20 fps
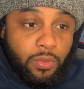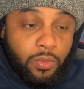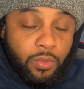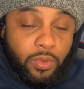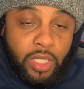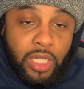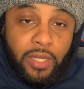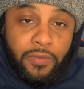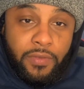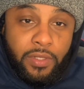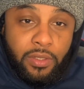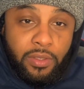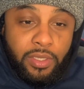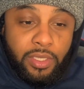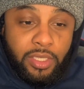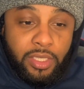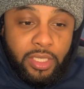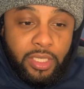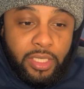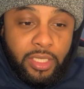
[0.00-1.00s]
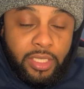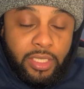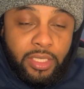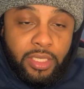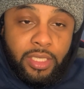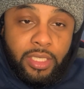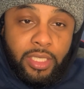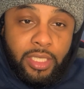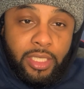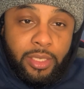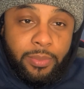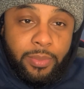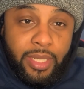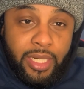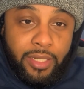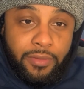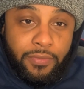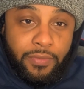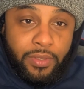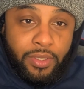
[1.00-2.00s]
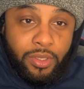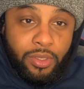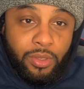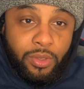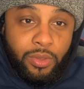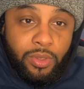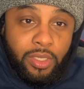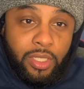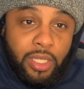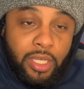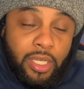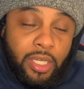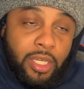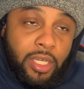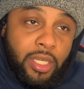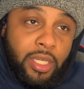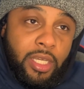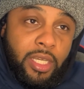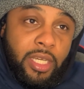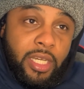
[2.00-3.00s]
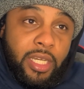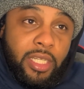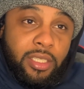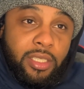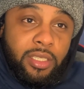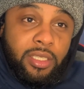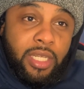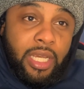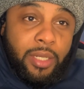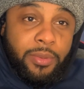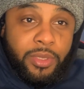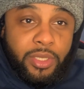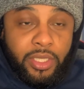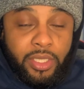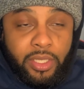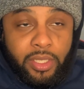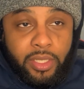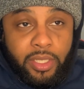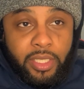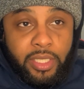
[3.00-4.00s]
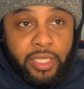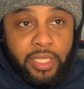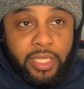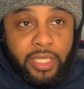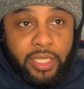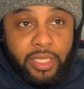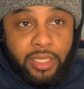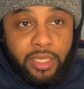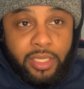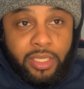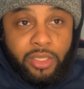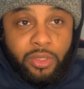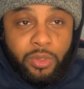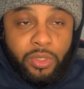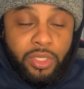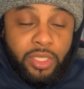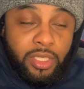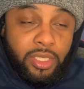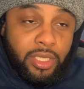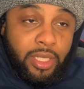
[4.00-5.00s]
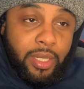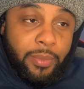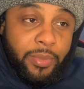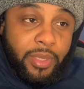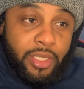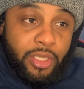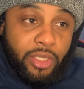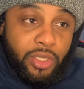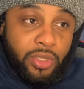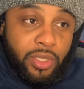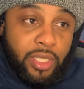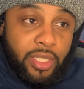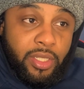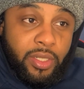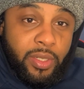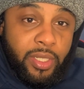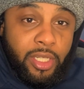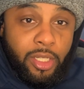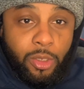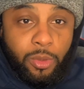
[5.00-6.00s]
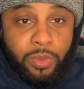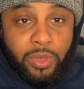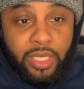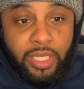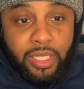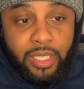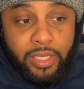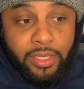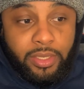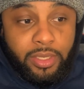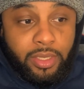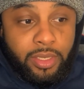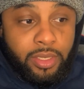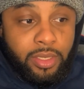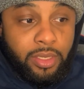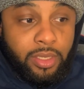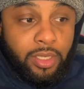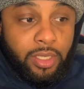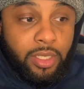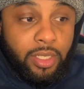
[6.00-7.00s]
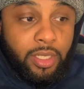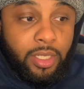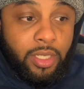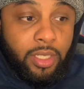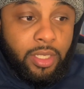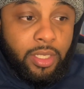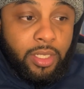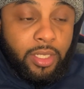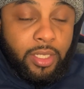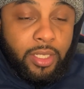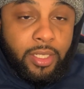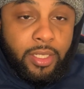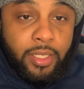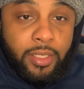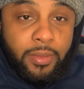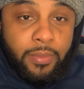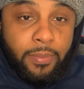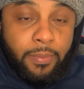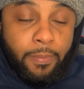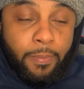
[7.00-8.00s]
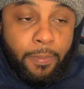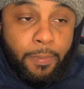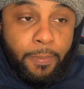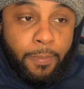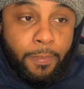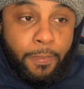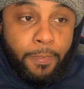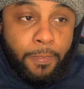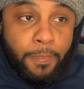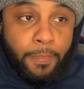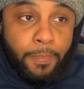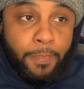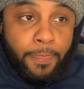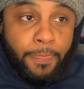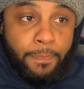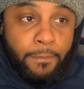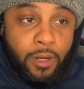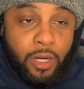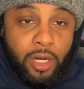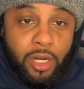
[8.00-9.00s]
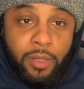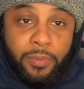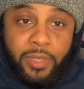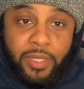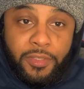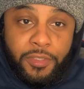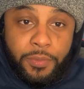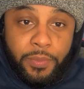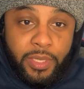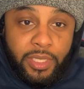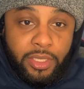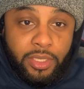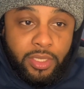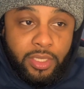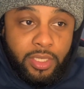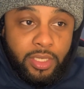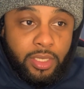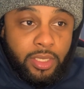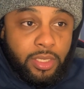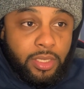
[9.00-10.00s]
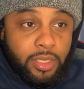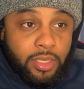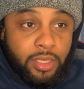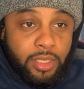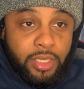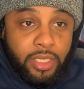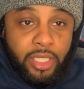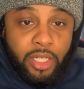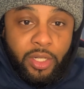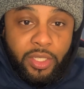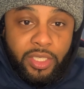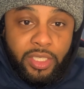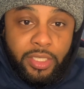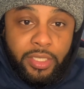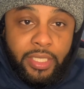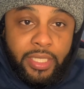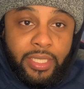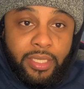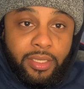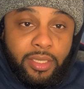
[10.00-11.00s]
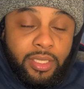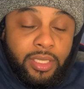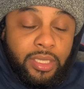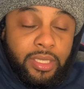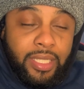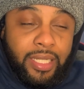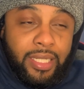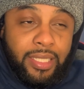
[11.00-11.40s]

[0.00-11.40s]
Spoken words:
what I've noticed is in my field, as a cybersecurity analyst or system administrator, help desk, um, RMS specialist, GRC analyst, a